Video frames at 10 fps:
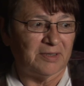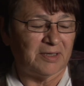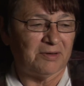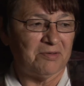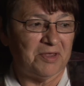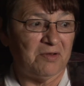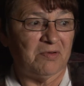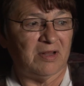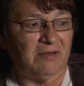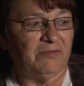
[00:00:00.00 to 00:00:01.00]
I don't think
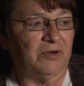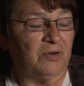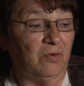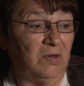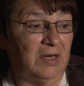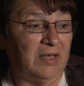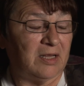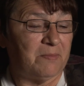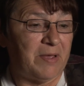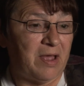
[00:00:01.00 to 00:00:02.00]
we'll ever totally
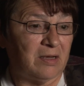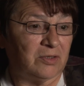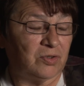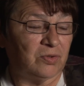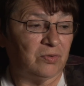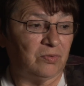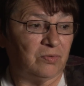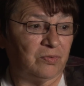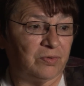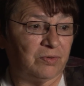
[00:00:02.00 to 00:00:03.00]
get back
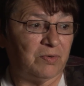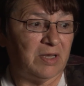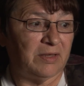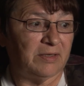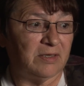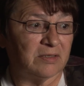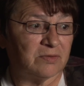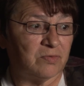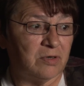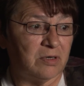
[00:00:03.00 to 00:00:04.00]
to the way things
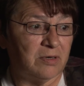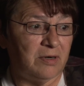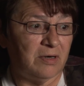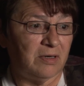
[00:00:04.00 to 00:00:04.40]
were,